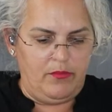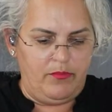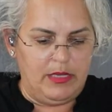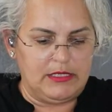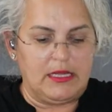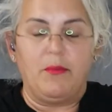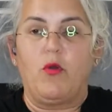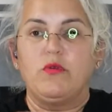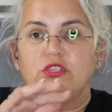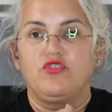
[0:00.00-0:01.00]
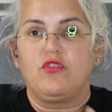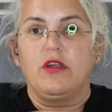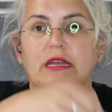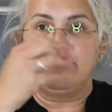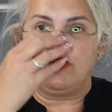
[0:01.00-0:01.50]
Because I'm always
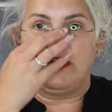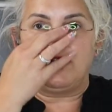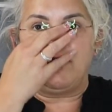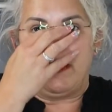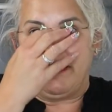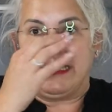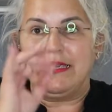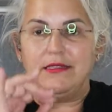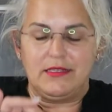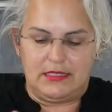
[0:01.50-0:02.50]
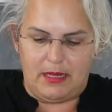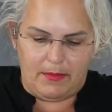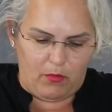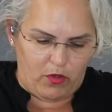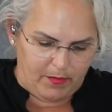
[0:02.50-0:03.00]
struggling trying to find my keys inside
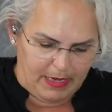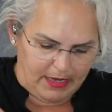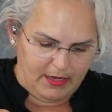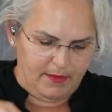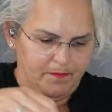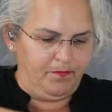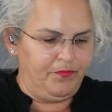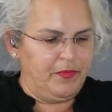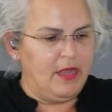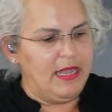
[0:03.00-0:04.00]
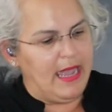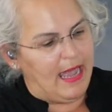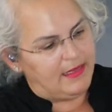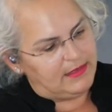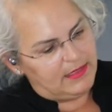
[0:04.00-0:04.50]
my work bag. It
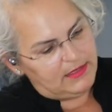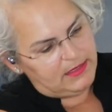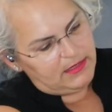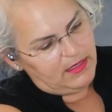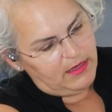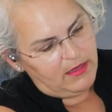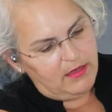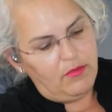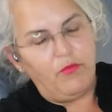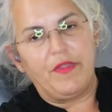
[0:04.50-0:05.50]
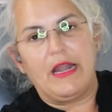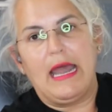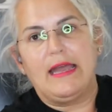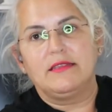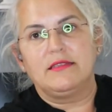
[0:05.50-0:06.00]
has this with
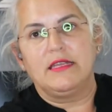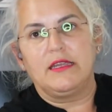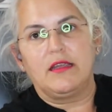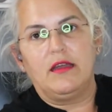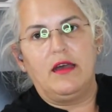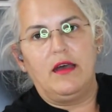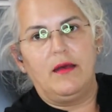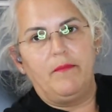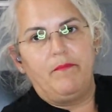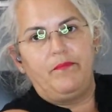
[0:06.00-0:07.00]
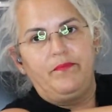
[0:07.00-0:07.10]
elastic. I'm